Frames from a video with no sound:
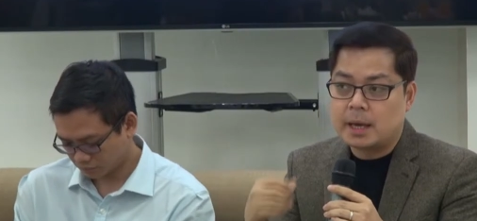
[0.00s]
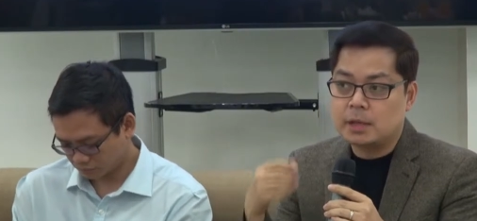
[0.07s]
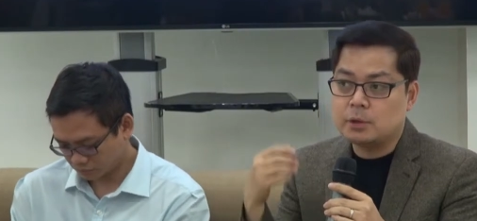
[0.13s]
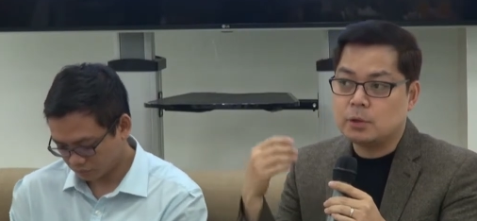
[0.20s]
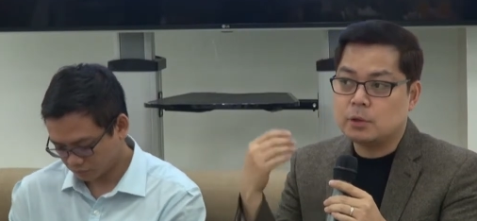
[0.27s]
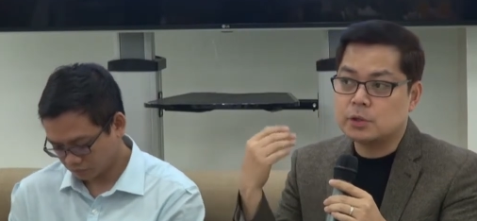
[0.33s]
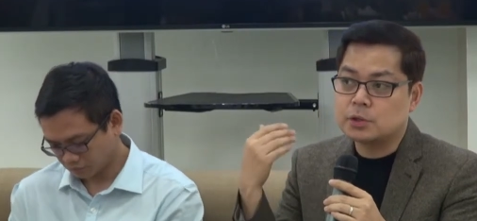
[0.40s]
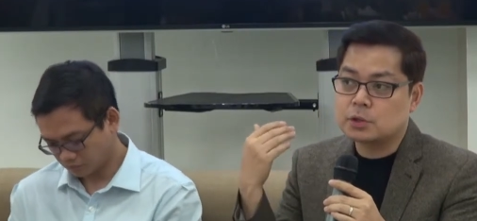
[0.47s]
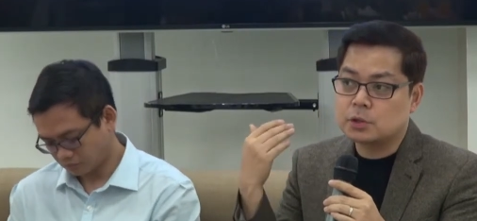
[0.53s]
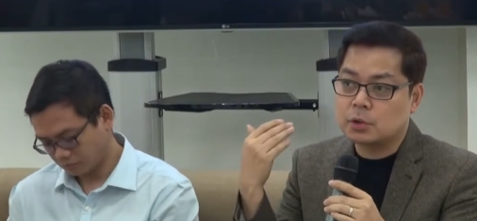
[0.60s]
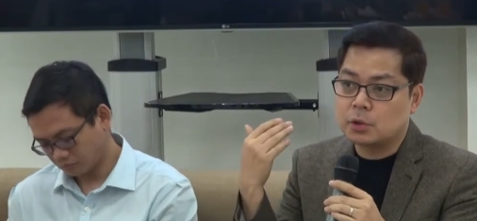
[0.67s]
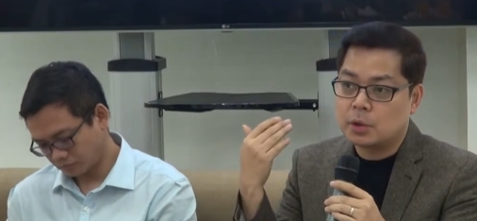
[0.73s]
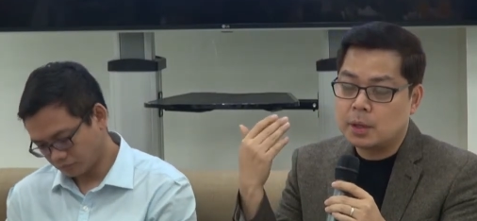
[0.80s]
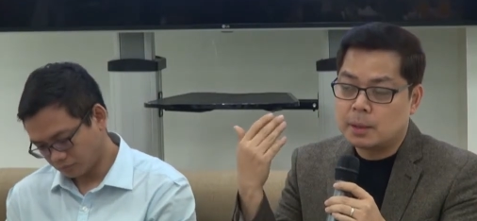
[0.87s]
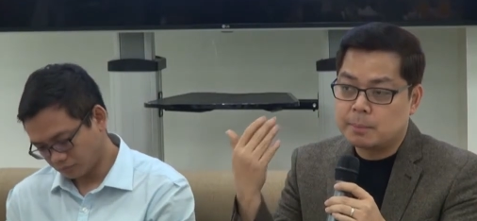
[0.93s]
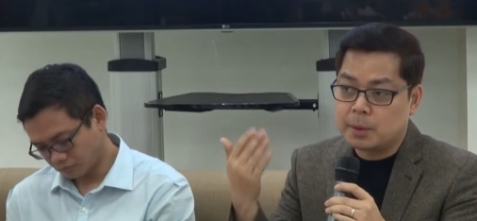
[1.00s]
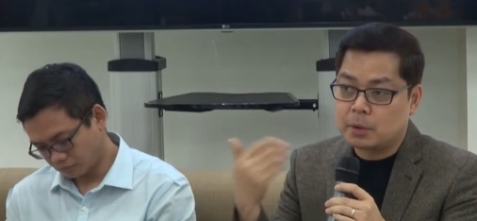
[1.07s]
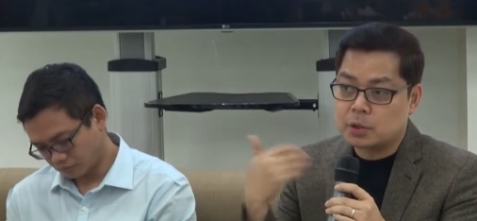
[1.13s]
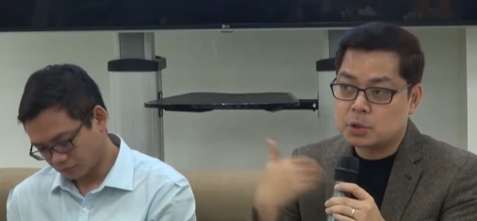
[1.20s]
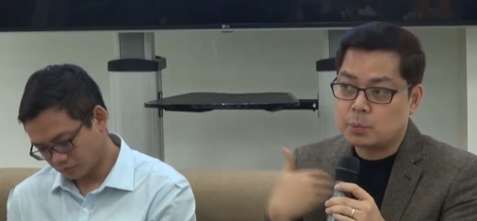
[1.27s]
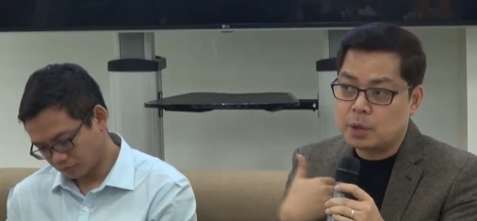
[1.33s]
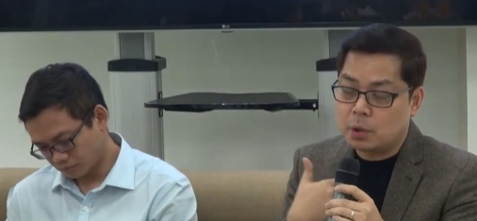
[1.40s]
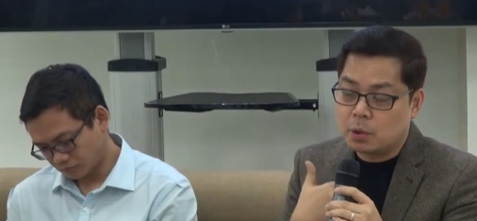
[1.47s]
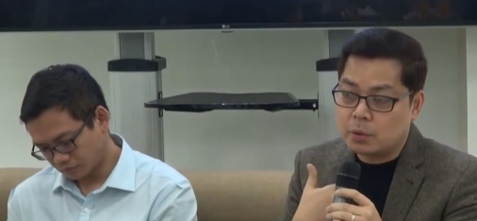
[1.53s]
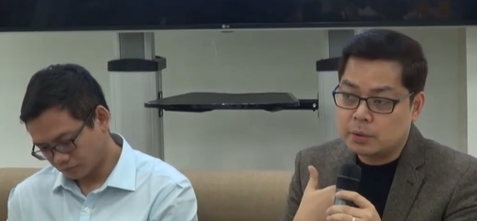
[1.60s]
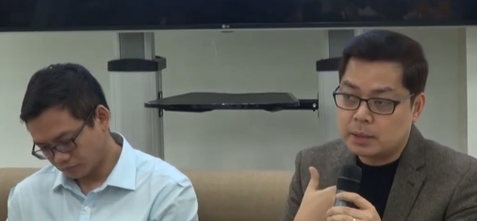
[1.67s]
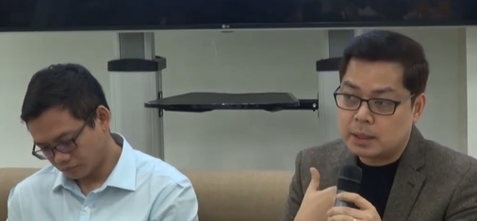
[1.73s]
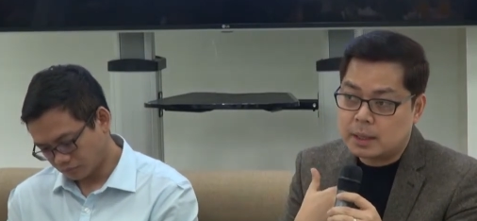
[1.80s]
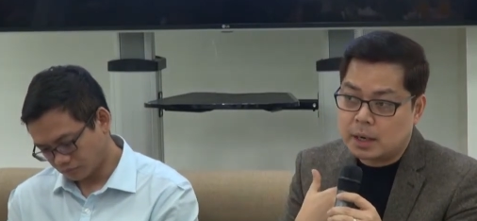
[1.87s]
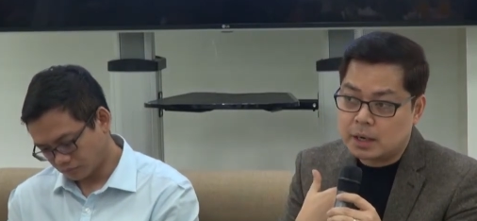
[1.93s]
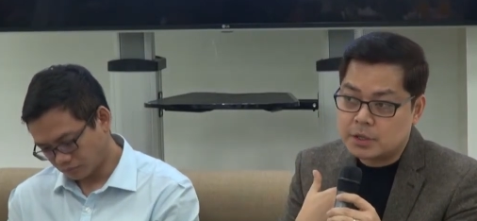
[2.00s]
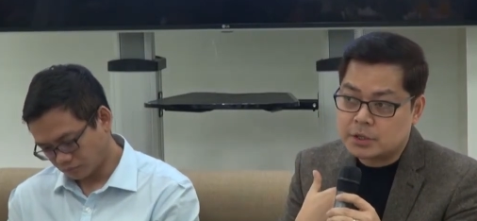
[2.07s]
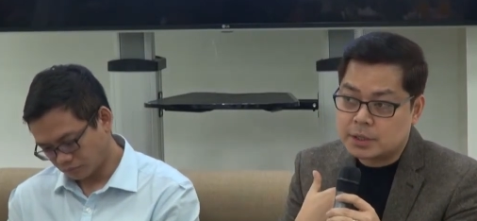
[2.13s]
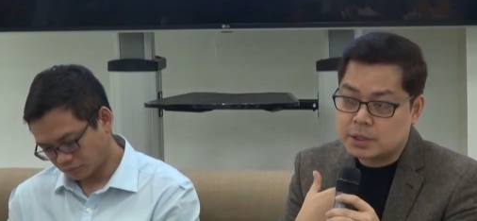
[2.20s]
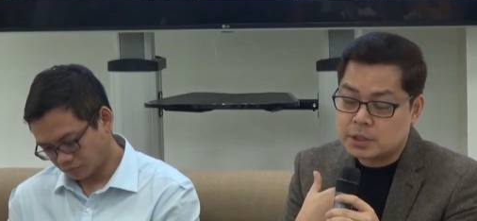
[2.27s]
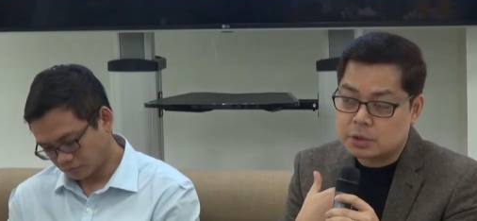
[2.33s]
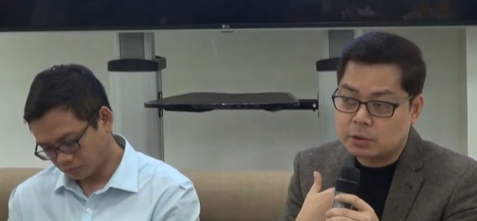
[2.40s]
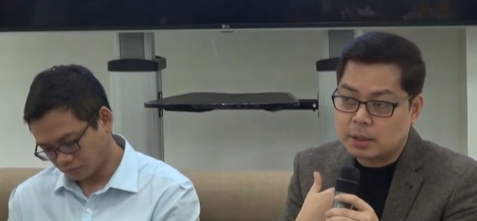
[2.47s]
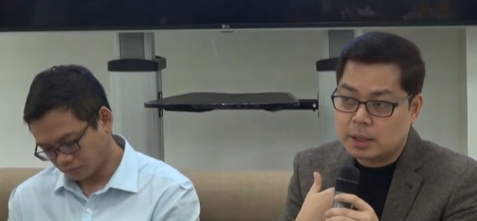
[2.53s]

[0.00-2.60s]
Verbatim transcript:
Speaker 1: And also, because we own the largest